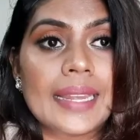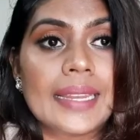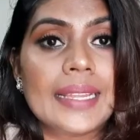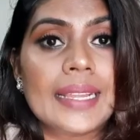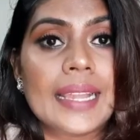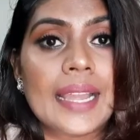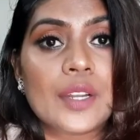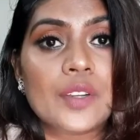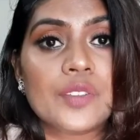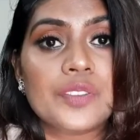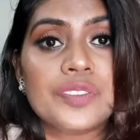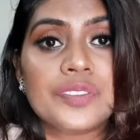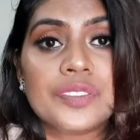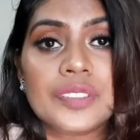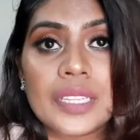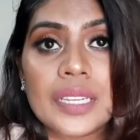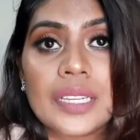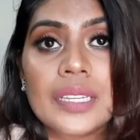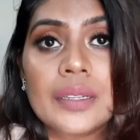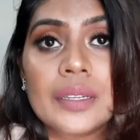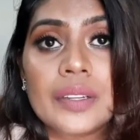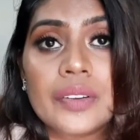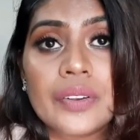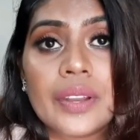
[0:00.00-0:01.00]
any kind of
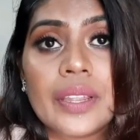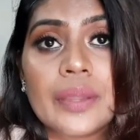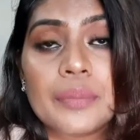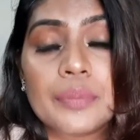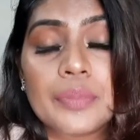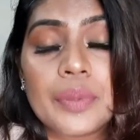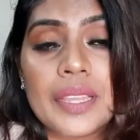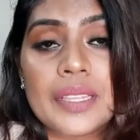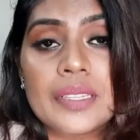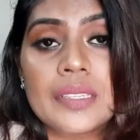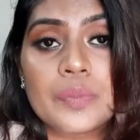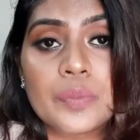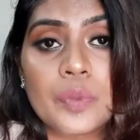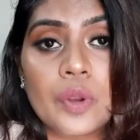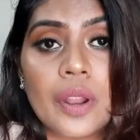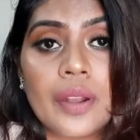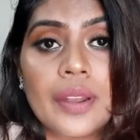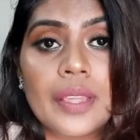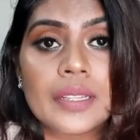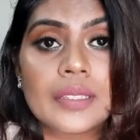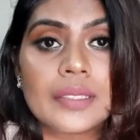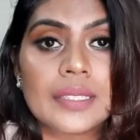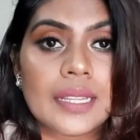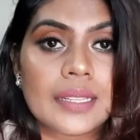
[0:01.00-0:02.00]
thick cream based
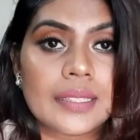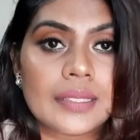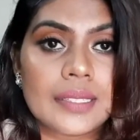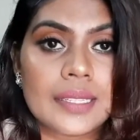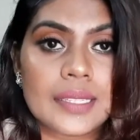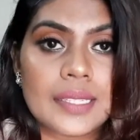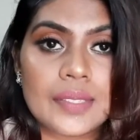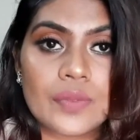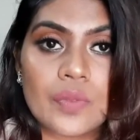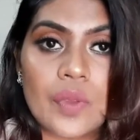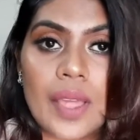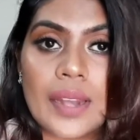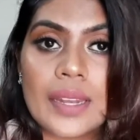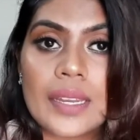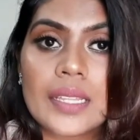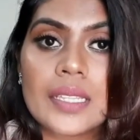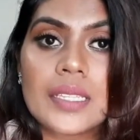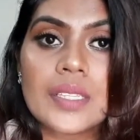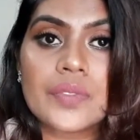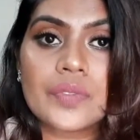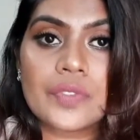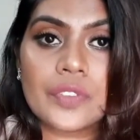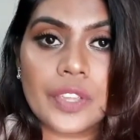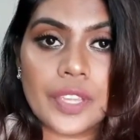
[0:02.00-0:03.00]
product, then this one
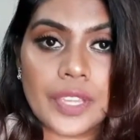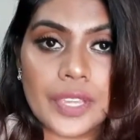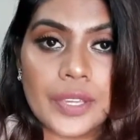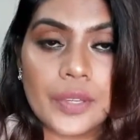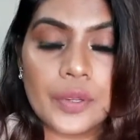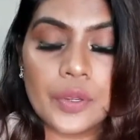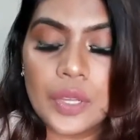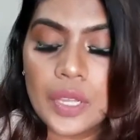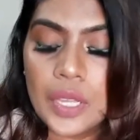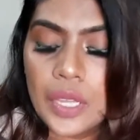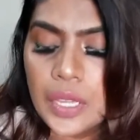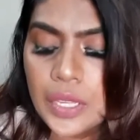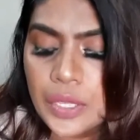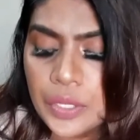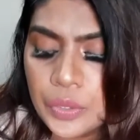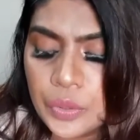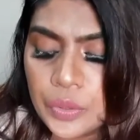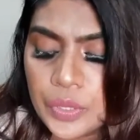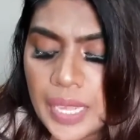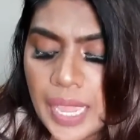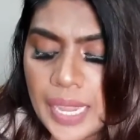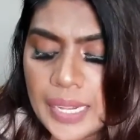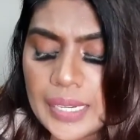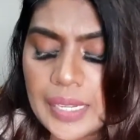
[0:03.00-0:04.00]
is for you.
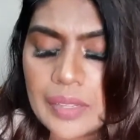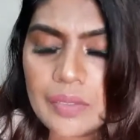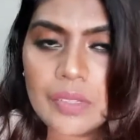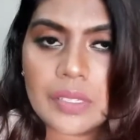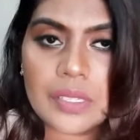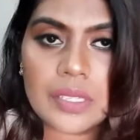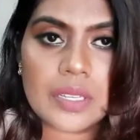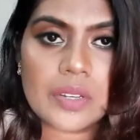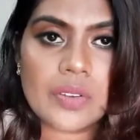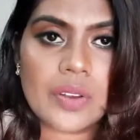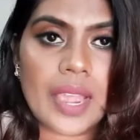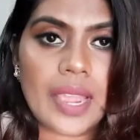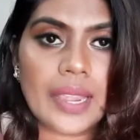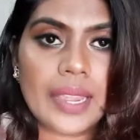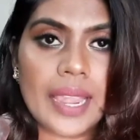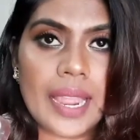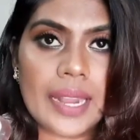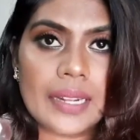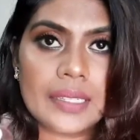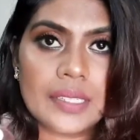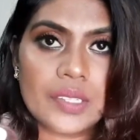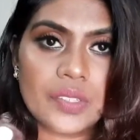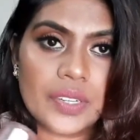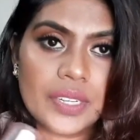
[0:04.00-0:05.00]
You can give this a try.
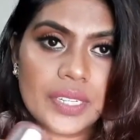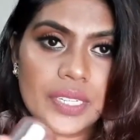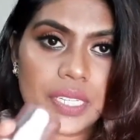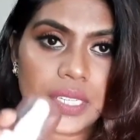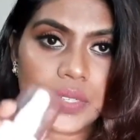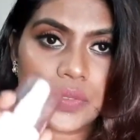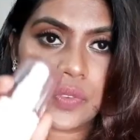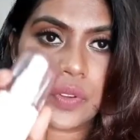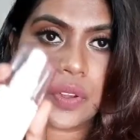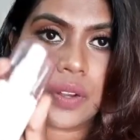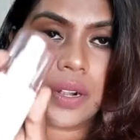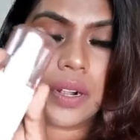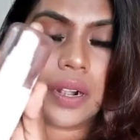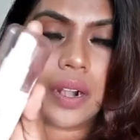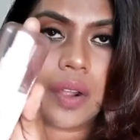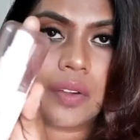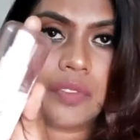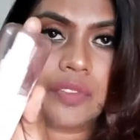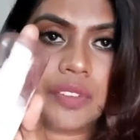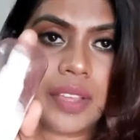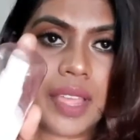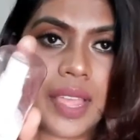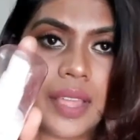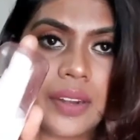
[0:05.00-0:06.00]
Again, this retails for
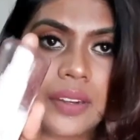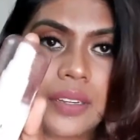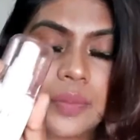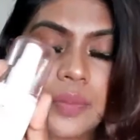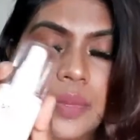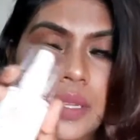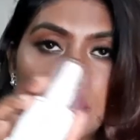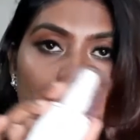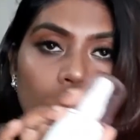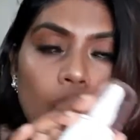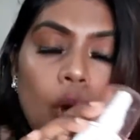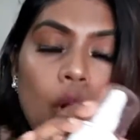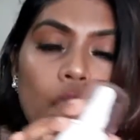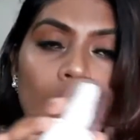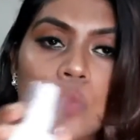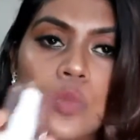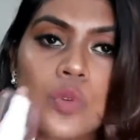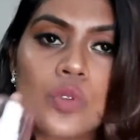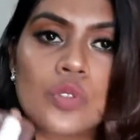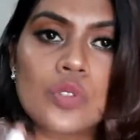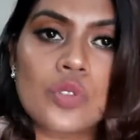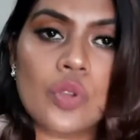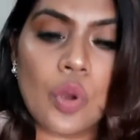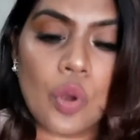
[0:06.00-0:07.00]
around $500.
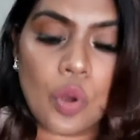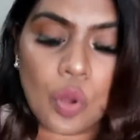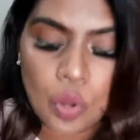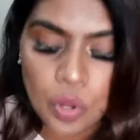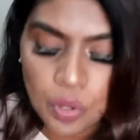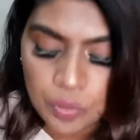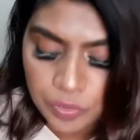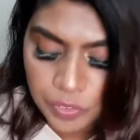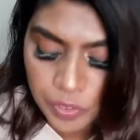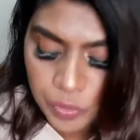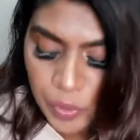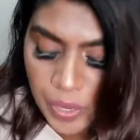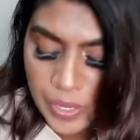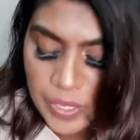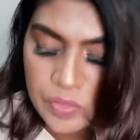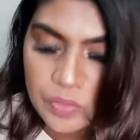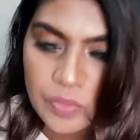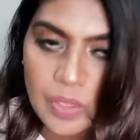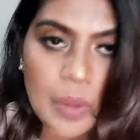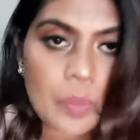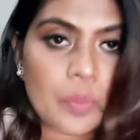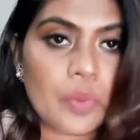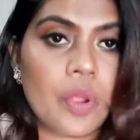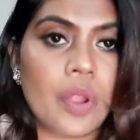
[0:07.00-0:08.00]
Almost all of the Wet
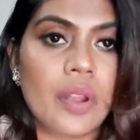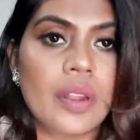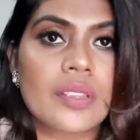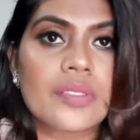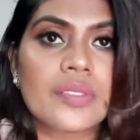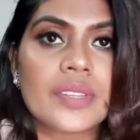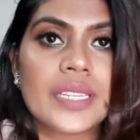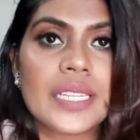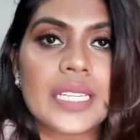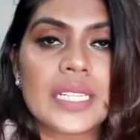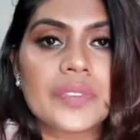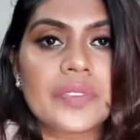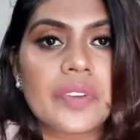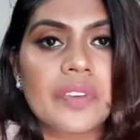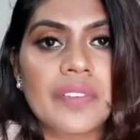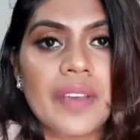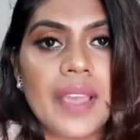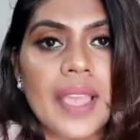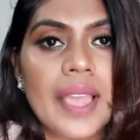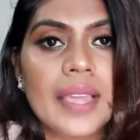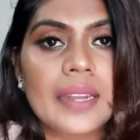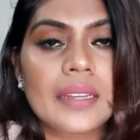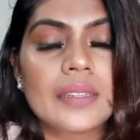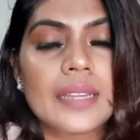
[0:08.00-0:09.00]
n Wild products retails for
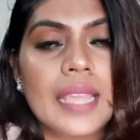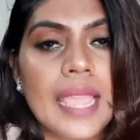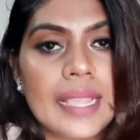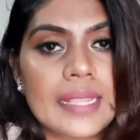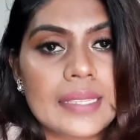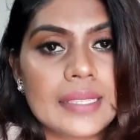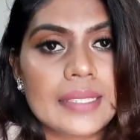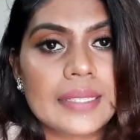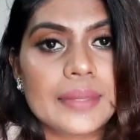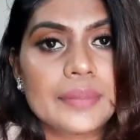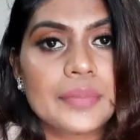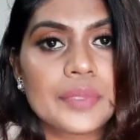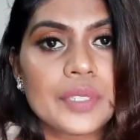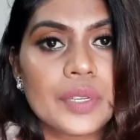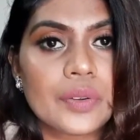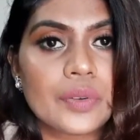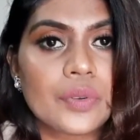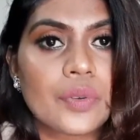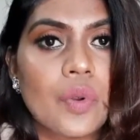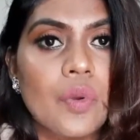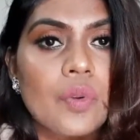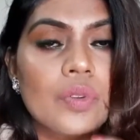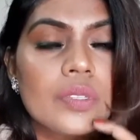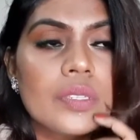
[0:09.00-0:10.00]
$500, except the
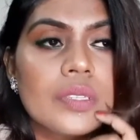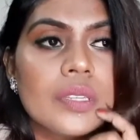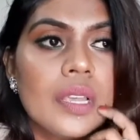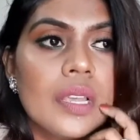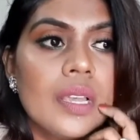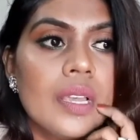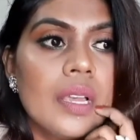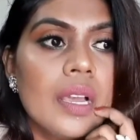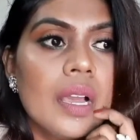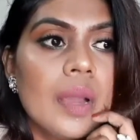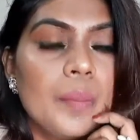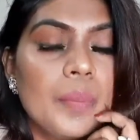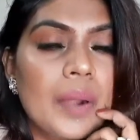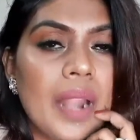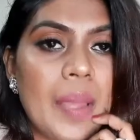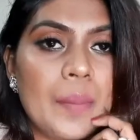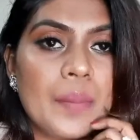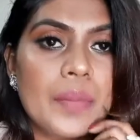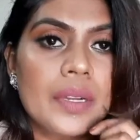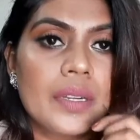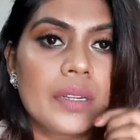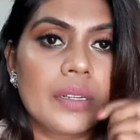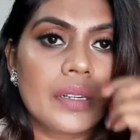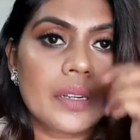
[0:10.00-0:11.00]
rose
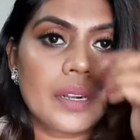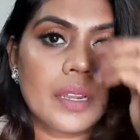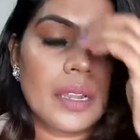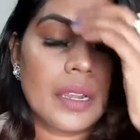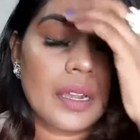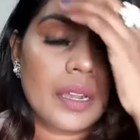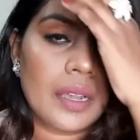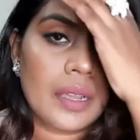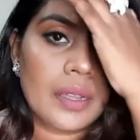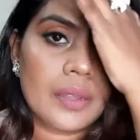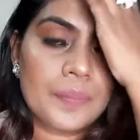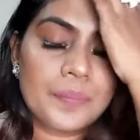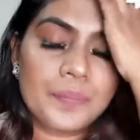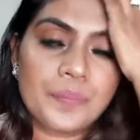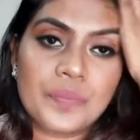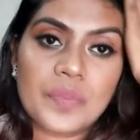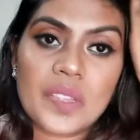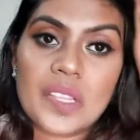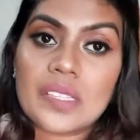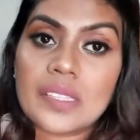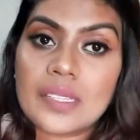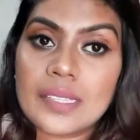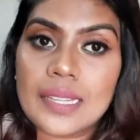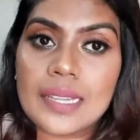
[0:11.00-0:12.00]

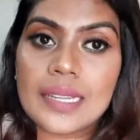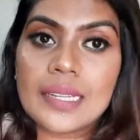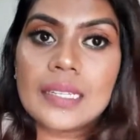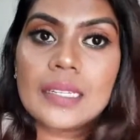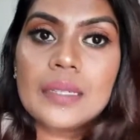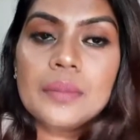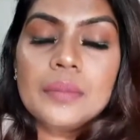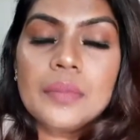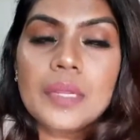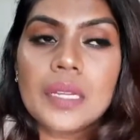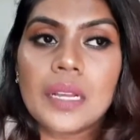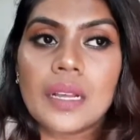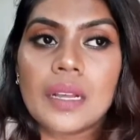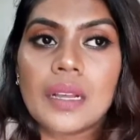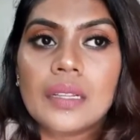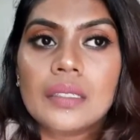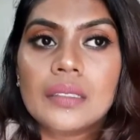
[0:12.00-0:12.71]
primer serum.